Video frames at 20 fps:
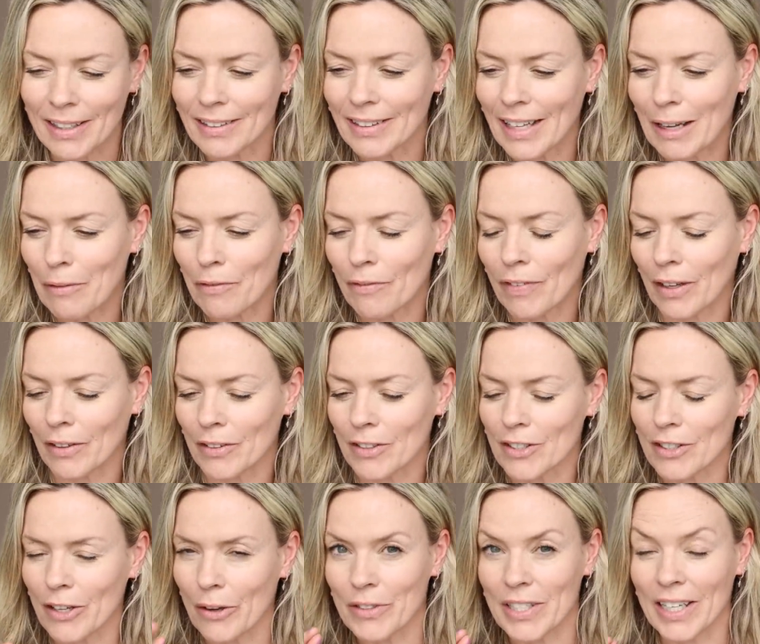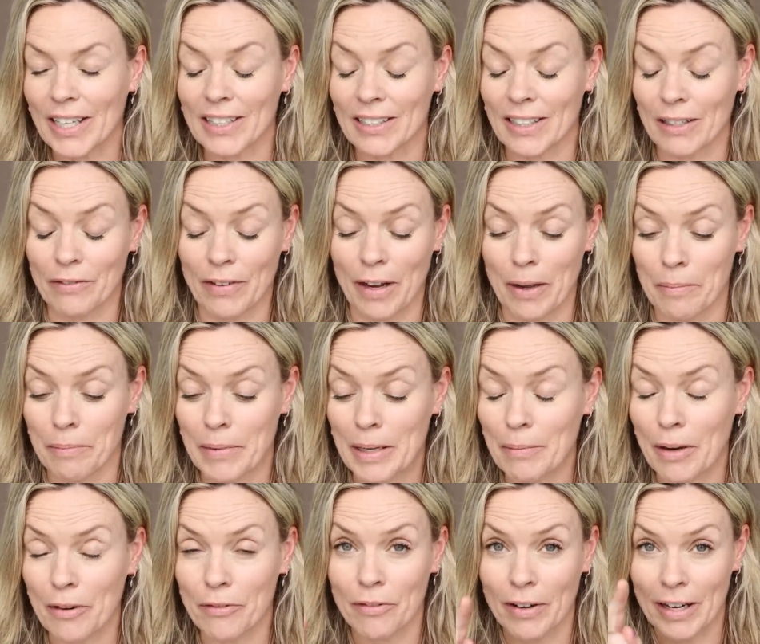And they felt so decadent. In fact, me and
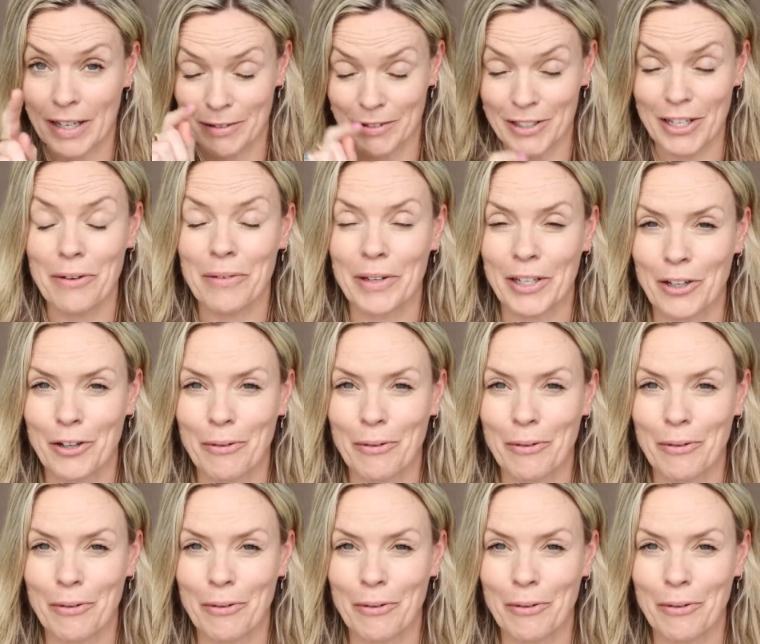my friend Zoe,